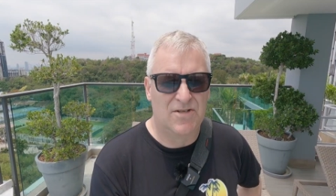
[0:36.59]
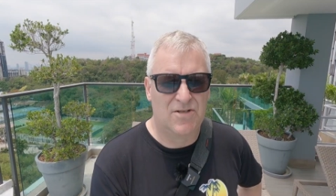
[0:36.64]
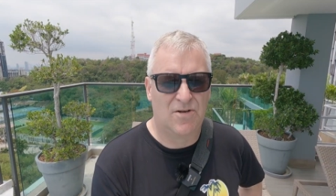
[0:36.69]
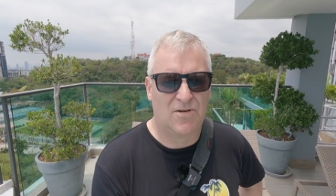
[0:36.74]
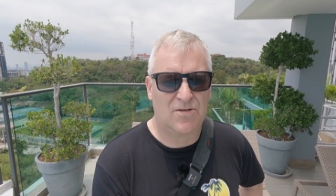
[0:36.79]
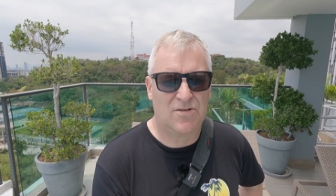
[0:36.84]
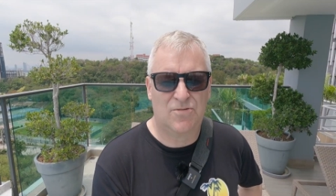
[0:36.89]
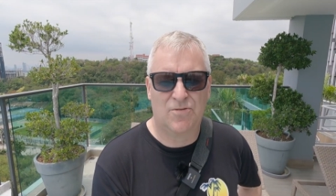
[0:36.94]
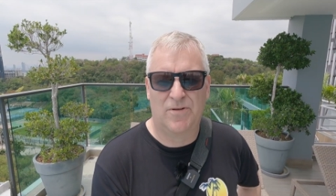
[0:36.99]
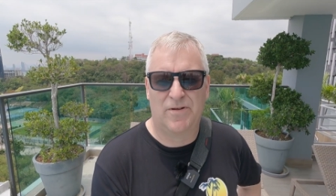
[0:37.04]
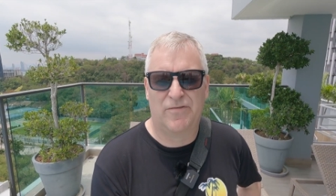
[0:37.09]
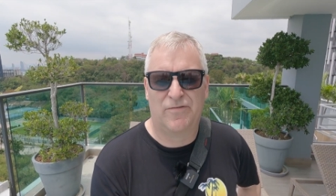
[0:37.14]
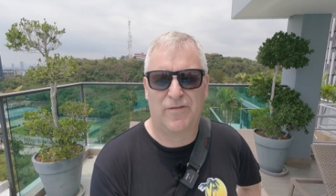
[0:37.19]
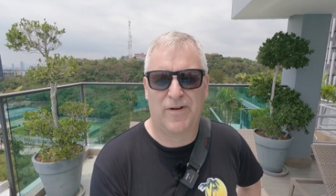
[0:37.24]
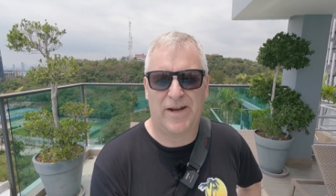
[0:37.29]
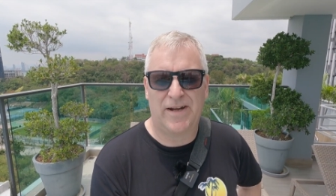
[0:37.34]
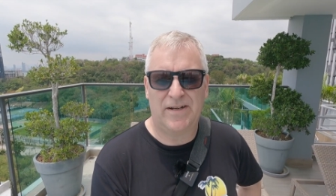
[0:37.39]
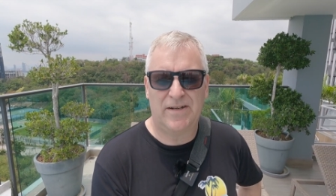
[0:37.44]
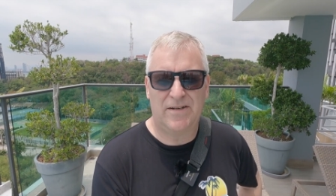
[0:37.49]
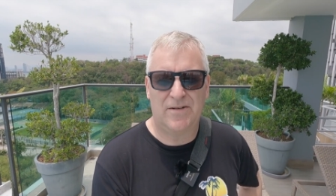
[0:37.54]
talked to a
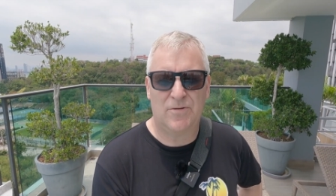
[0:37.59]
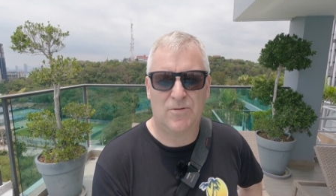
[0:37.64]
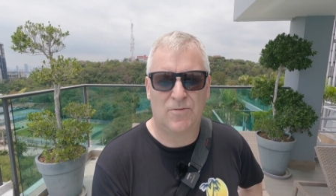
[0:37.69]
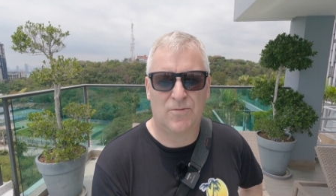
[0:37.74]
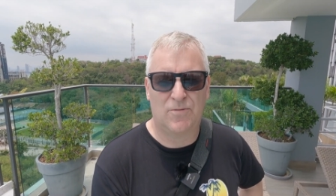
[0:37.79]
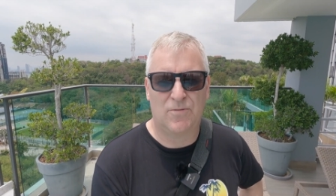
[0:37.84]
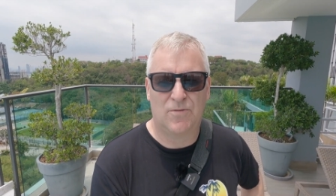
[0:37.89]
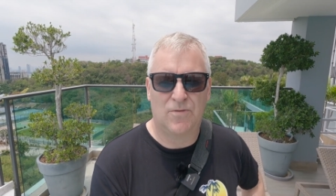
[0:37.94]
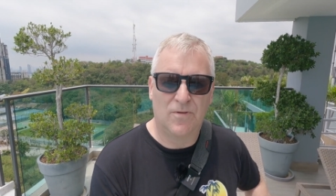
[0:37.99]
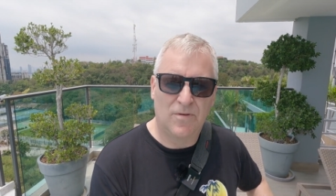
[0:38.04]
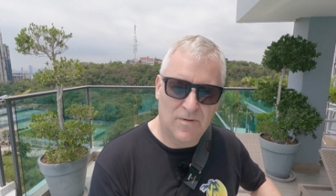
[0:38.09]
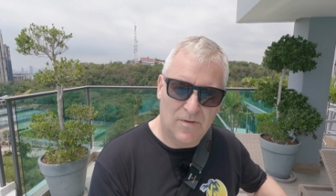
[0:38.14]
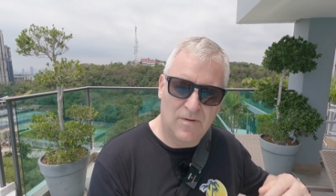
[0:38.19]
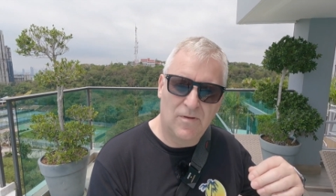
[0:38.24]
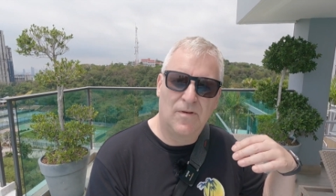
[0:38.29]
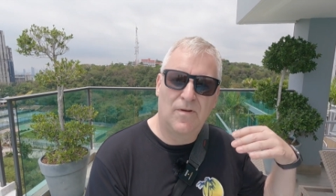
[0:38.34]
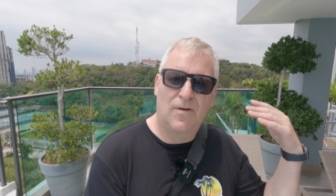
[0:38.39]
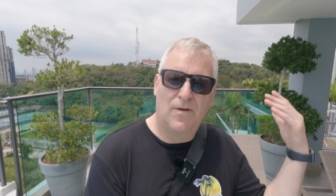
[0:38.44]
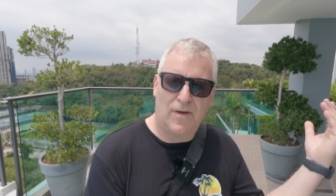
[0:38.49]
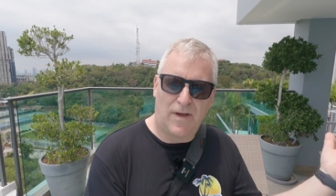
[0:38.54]
friend who
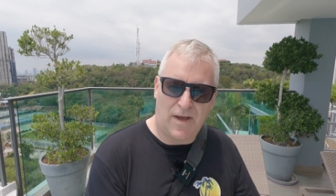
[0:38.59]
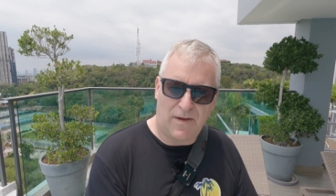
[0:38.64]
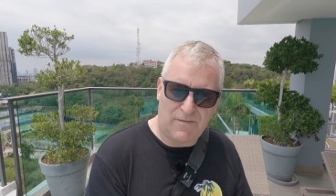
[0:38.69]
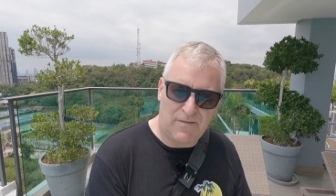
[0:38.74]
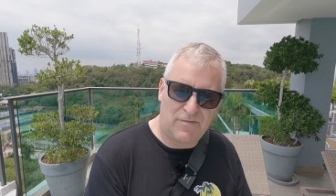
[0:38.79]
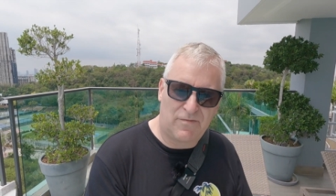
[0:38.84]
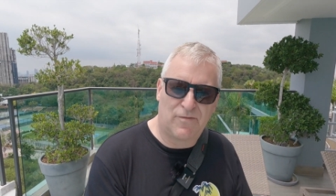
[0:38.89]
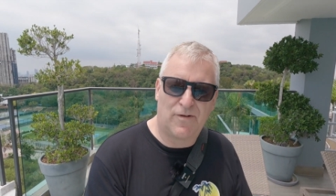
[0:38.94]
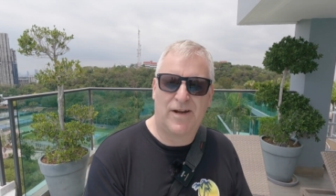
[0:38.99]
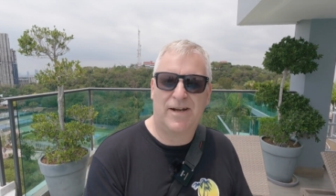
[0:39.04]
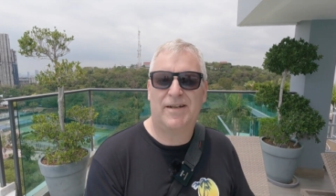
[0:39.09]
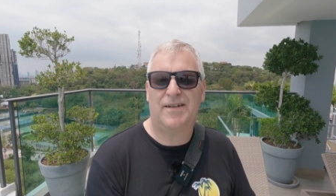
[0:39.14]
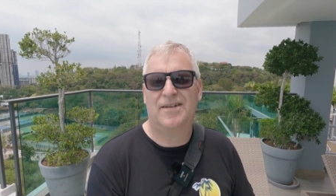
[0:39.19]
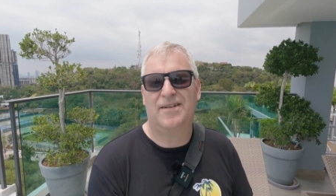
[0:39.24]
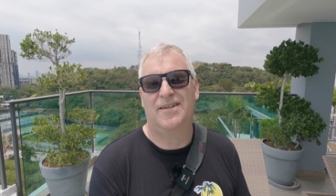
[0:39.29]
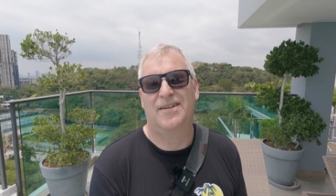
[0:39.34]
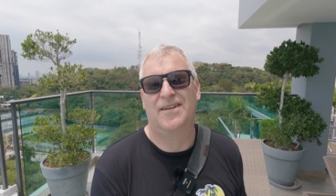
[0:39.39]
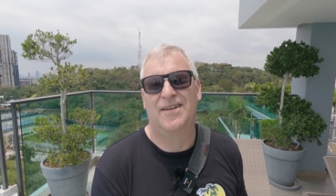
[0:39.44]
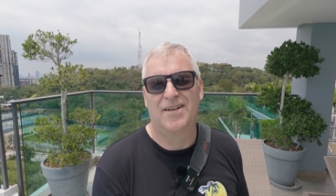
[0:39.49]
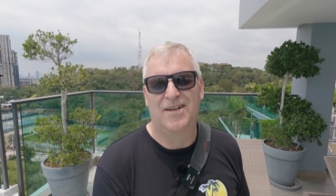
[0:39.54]
have a friend
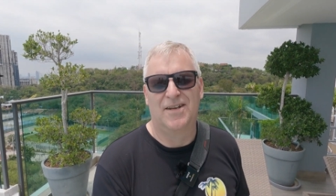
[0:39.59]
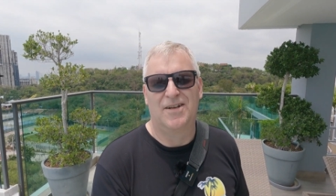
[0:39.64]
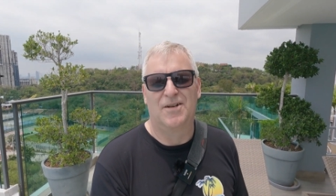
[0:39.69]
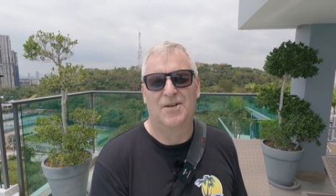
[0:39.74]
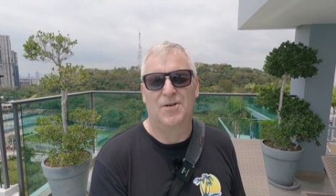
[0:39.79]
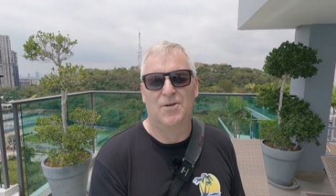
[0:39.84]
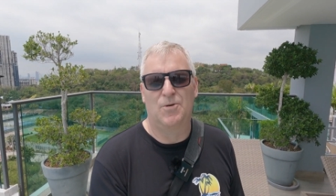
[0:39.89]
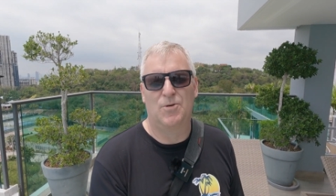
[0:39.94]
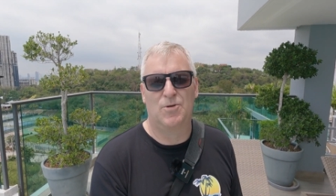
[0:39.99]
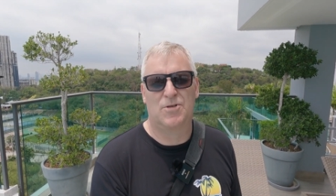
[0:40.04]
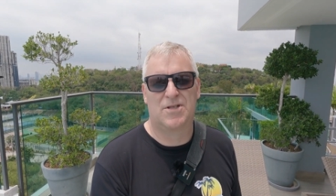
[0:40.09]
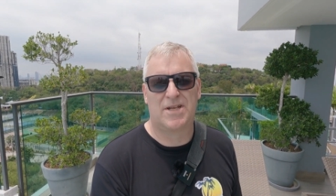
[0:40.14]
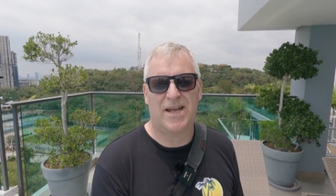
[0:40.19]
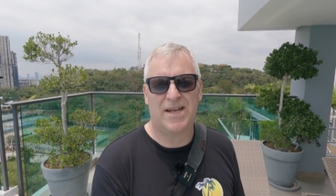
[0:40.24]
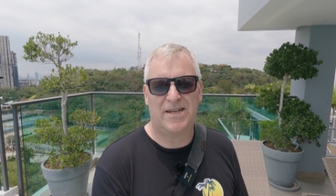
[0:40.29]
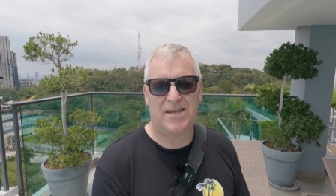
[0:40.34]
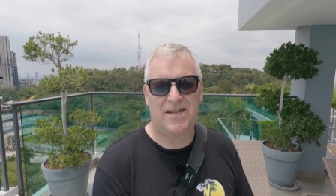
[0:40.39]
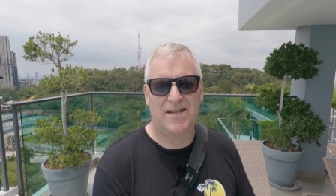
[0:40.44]
who stayed